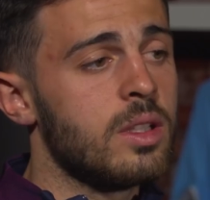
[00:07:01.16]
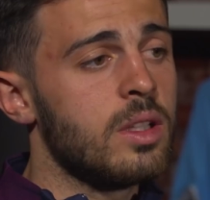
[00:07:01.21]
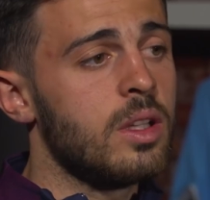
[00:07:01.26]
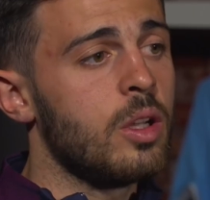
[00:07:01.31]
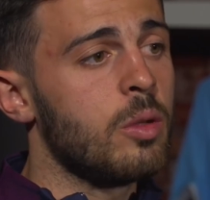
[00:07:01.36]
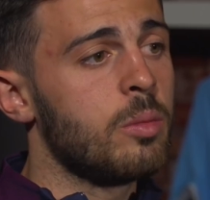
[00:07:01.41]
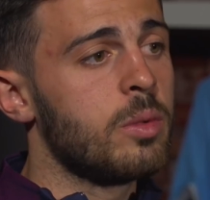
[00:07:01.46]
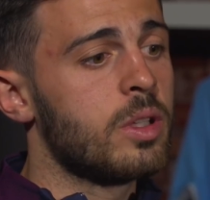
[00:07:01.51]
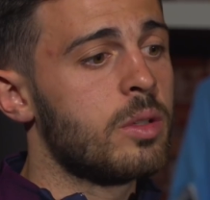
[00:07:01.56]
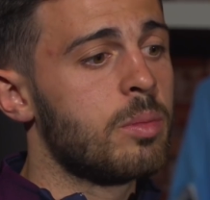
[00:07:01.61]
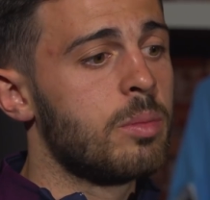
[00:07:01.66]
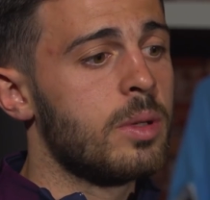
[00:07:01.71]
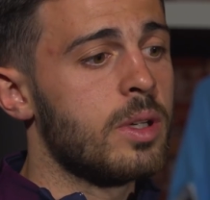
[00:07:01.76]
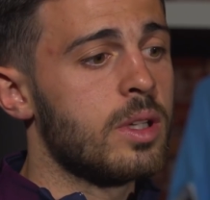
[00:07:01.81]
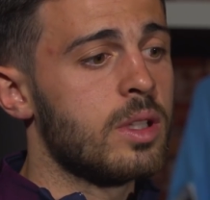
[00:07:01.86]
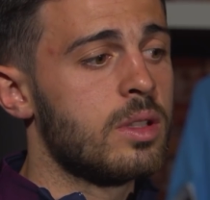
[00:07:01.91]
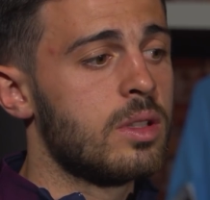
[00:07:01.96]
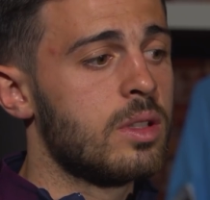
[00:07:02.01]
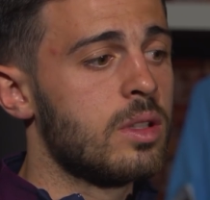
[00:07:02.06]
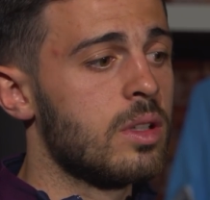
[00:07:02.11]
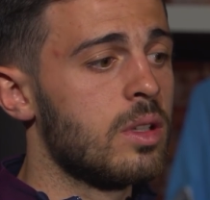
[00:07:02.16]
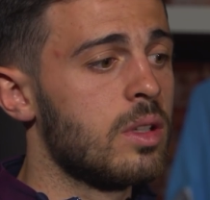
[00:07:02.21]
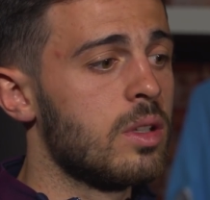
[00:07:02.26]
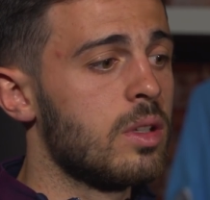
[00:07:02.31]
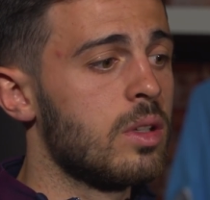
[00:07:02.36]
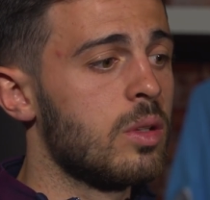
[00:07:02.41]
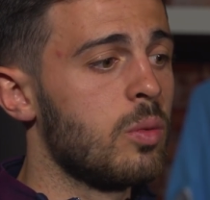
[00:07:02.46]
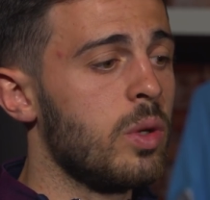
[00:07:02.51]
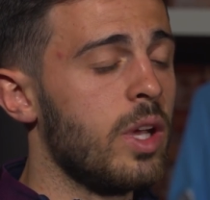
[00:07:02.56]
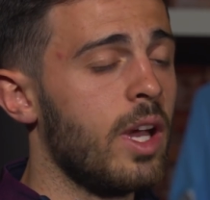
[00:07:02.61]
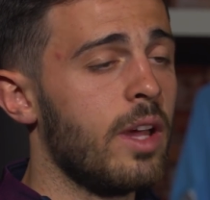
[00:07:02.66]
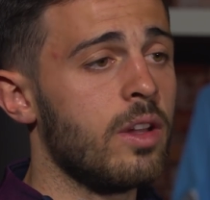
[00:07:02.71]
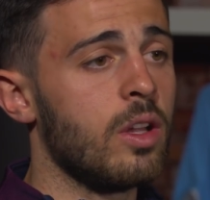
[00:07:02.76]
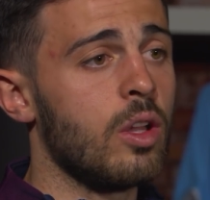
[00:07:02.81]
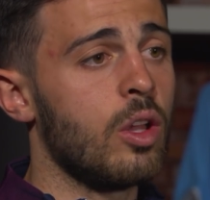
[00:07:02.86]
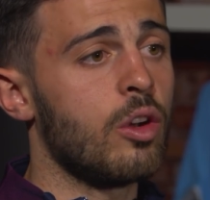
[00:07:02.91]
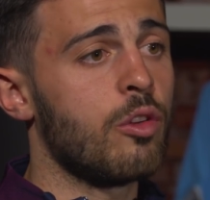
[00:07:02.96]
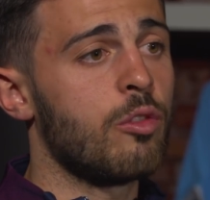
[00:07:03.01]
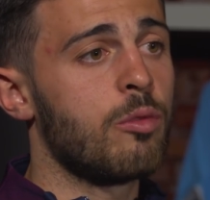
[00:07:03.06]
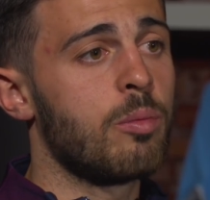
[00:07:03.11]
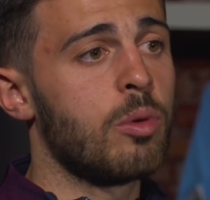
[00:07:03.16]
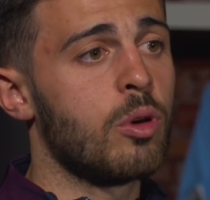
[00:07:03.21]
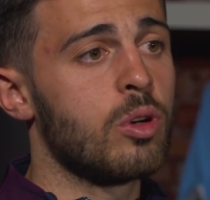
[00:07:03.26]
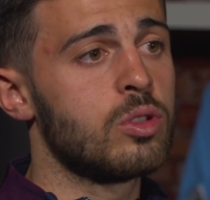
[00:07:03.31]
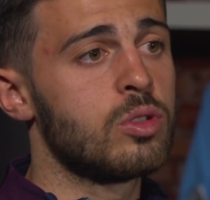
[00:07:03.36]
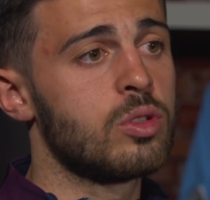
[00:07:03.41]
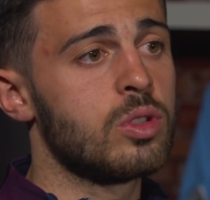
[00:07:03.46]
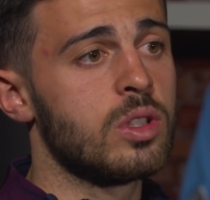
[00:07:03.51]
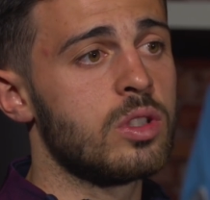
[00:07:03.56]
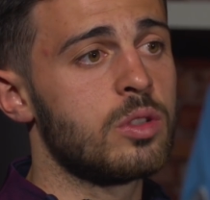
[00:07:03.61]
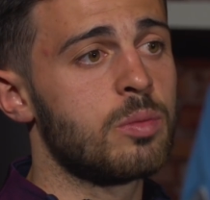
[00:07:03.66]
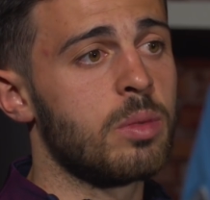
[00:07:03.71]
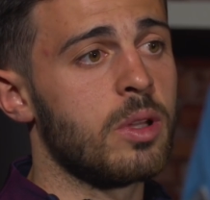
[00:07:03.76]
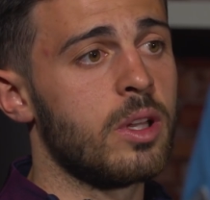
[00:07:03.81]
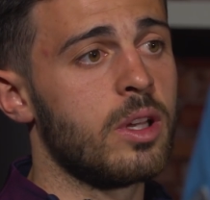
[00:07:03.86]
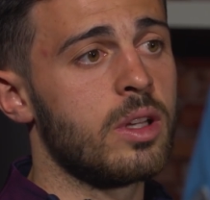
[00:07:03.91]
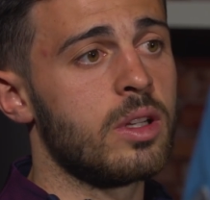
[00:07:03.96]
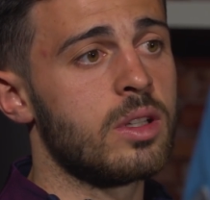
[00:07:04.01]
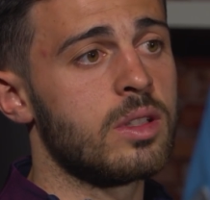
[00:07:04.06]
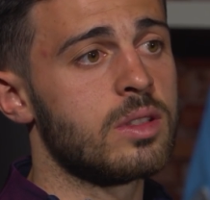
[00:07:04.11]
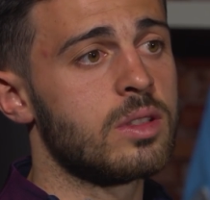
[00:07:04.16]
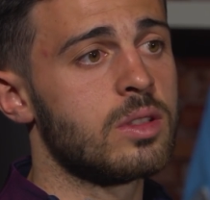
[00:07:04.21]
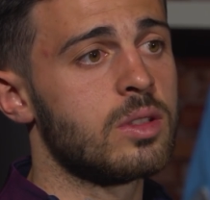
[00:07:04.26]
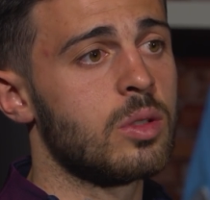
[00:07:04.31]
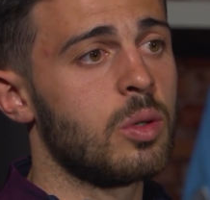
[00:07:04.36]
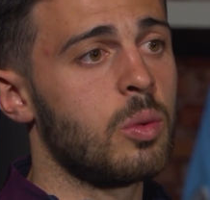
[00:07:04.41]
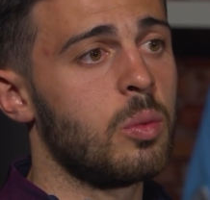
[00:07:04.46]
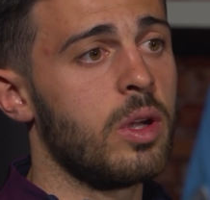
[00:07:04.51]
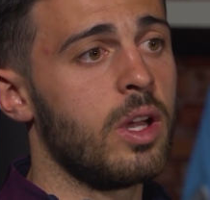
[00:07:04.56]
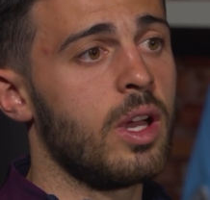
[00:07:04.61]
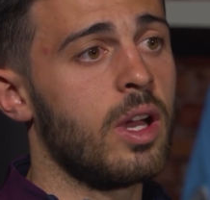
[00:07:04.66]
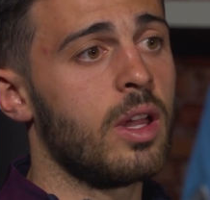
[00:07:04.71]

a little bit, but uh, we had a lot of Portuguese players. We